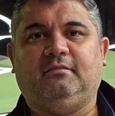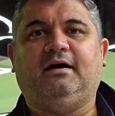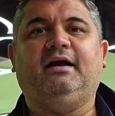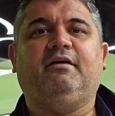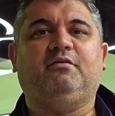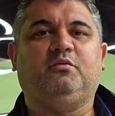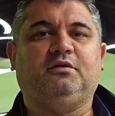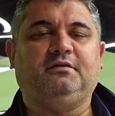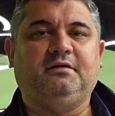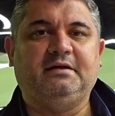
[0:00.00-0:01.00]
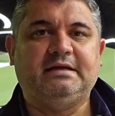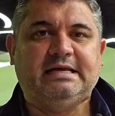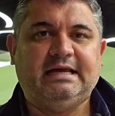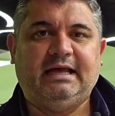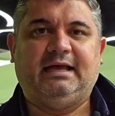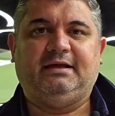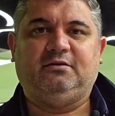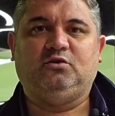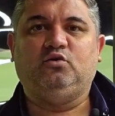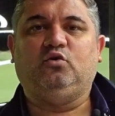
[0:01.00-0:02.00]
Hi everyone.
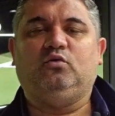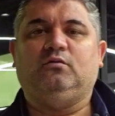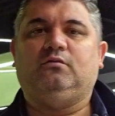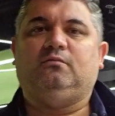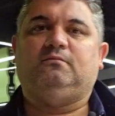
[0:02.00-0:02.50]
You know,